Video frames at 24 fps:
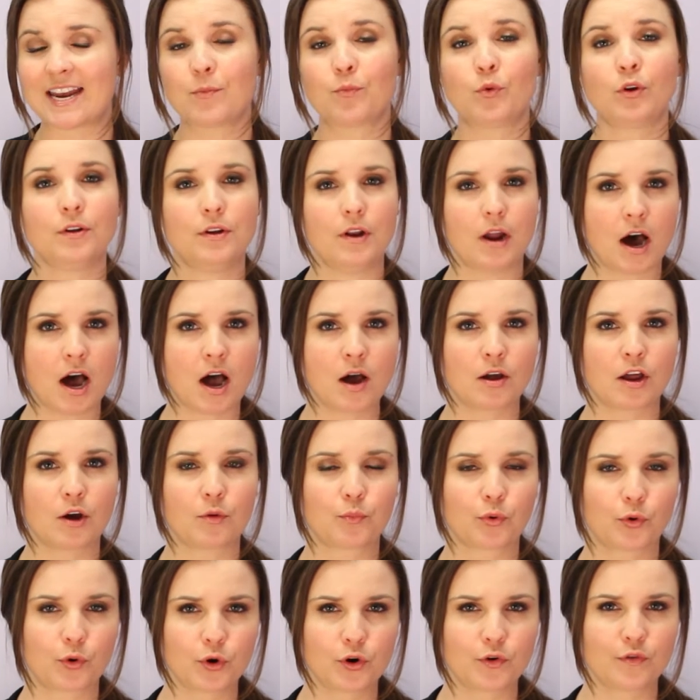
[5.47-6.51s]
it will not
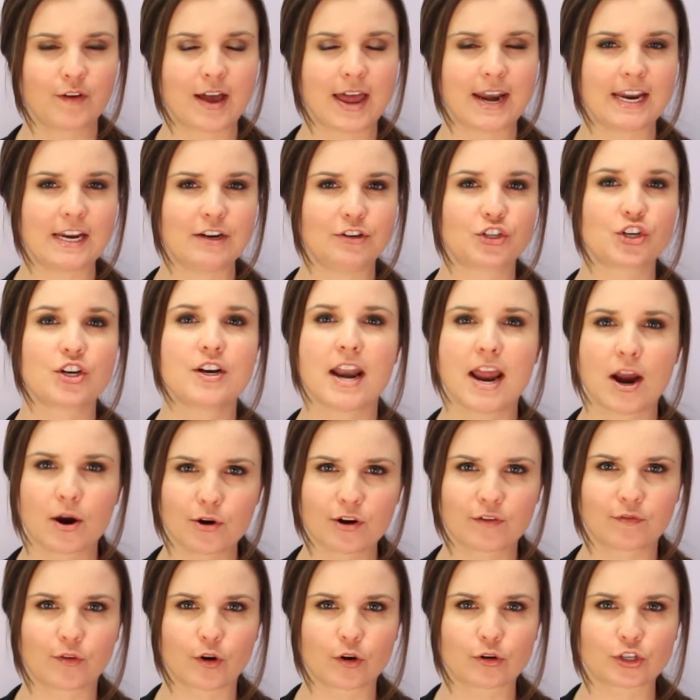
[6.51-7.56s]
approve any
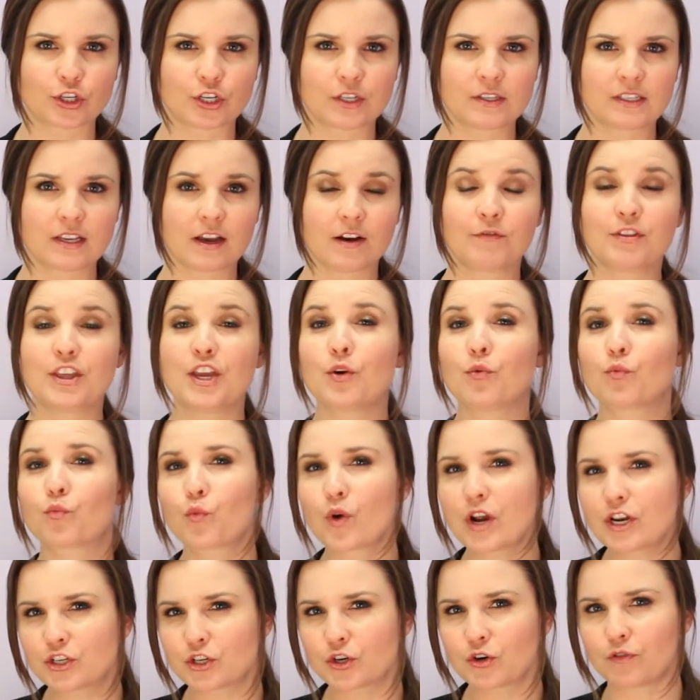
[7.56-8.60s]
generic versions of the
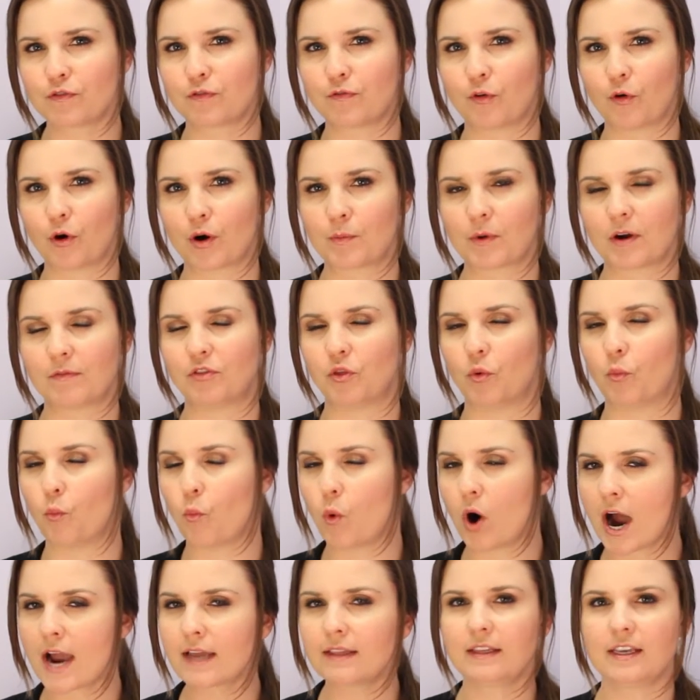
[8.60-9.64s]
original form of the
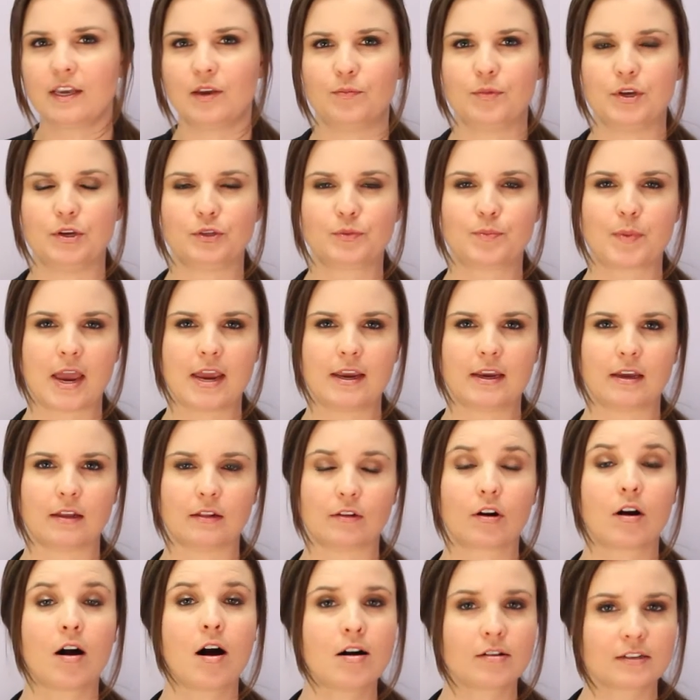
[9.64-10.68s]
widely abused
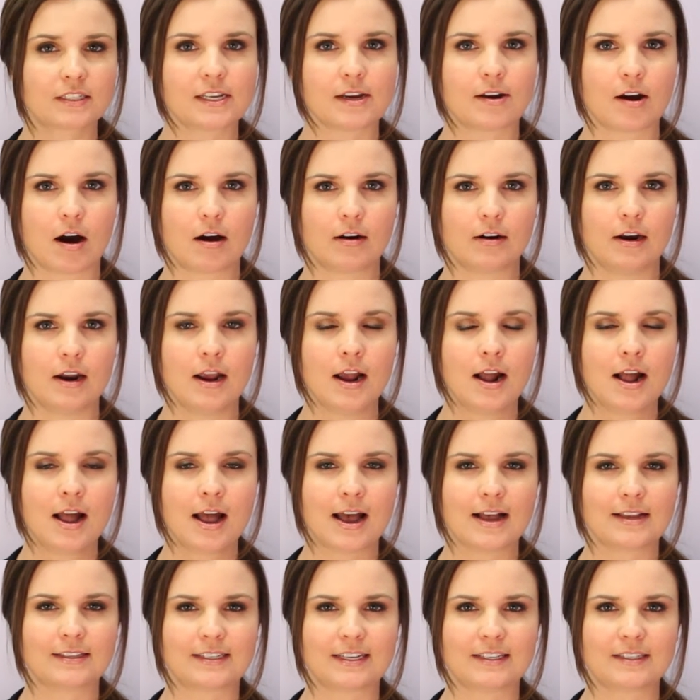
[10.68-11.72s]
painkiller Oxycontin
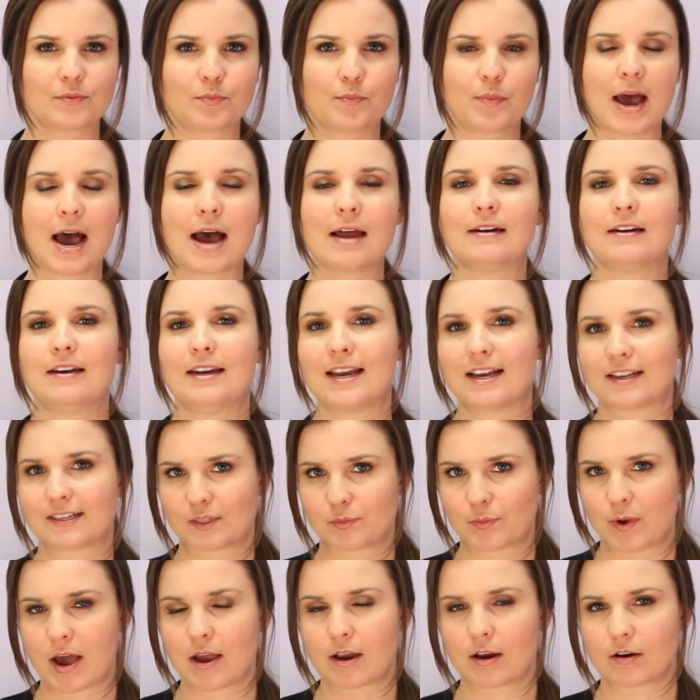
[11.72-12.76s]
as its patent
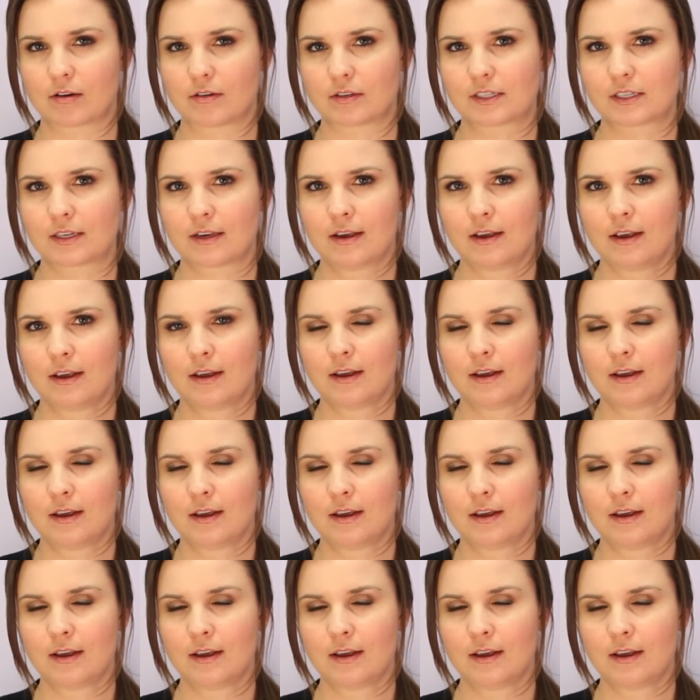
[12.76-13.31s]
expires.